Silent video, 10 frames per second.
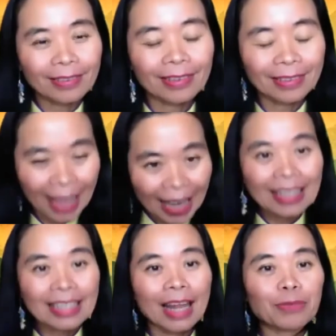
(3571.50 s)
take this
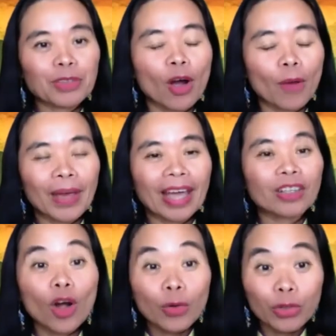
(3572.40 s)
laptop and
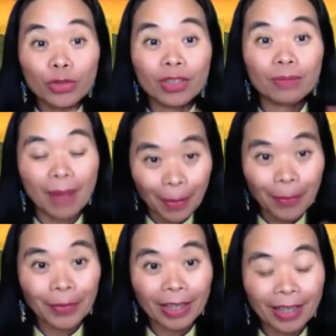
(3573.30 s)
go to the
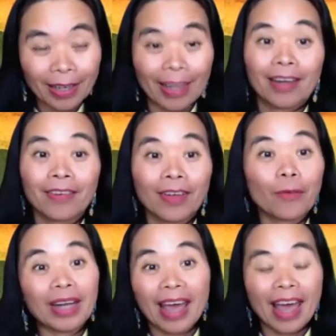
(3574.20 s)
balcony, an area where
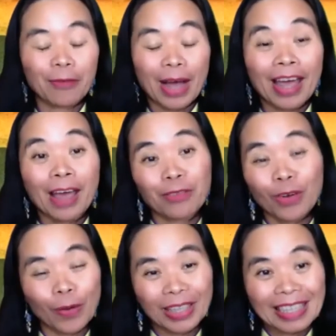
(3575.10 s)
I have no
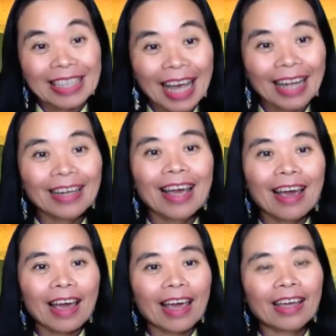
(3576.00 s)
internet,
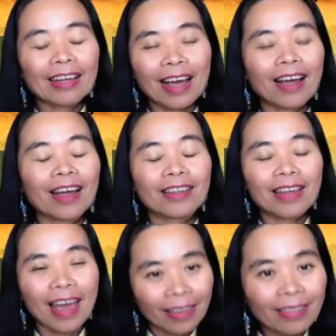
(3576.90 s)
and I
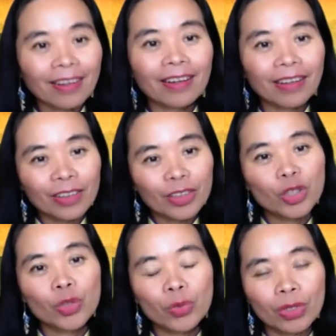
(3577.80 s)
enter
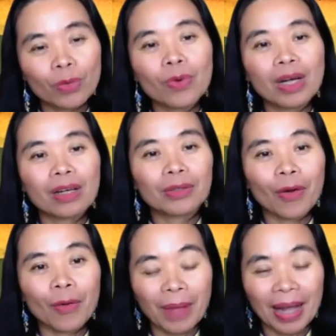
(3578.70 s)
into the world of
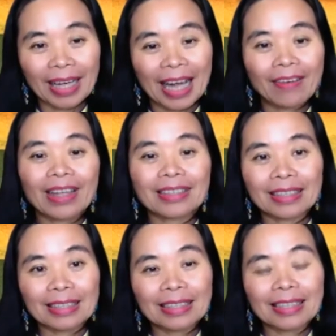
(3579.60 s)
my
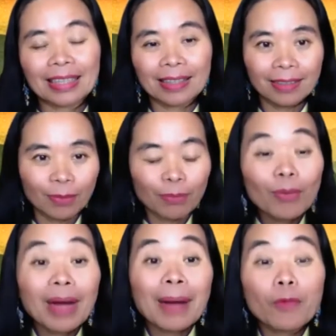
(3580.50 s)
characters in the book
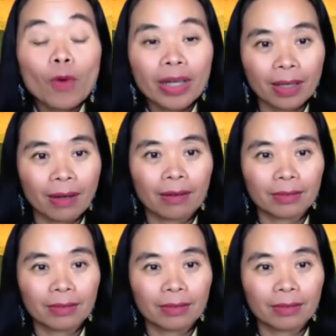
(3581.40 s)
I'm working on.